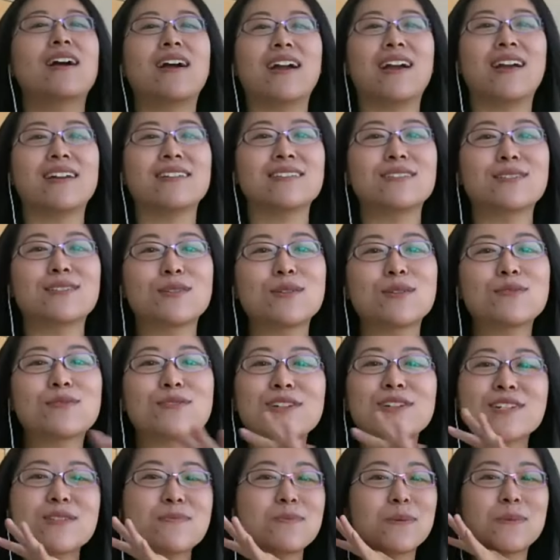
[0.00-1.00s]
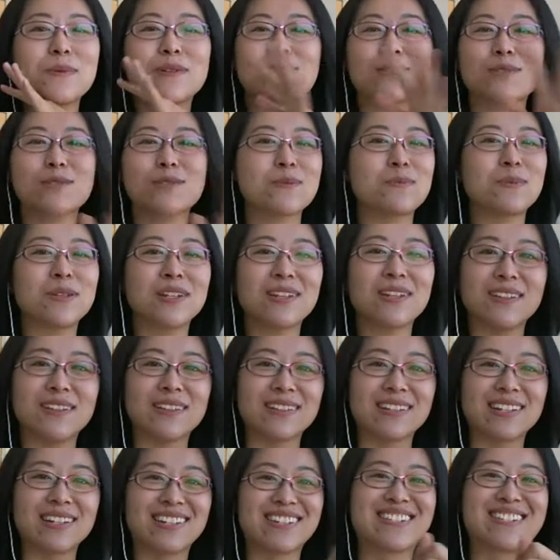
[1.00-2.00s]
And you know, French people don't speak
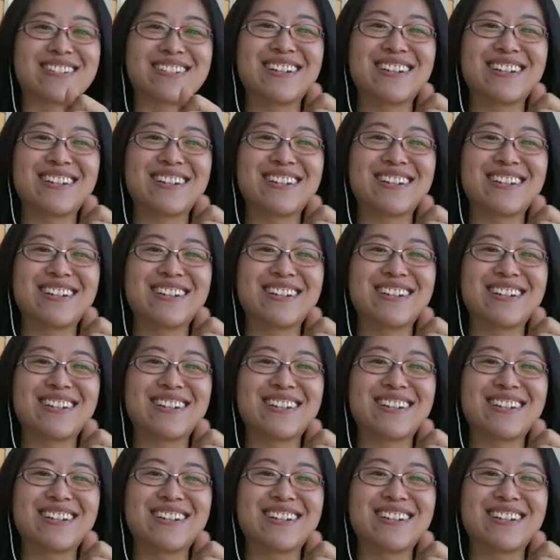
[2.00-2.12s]
English.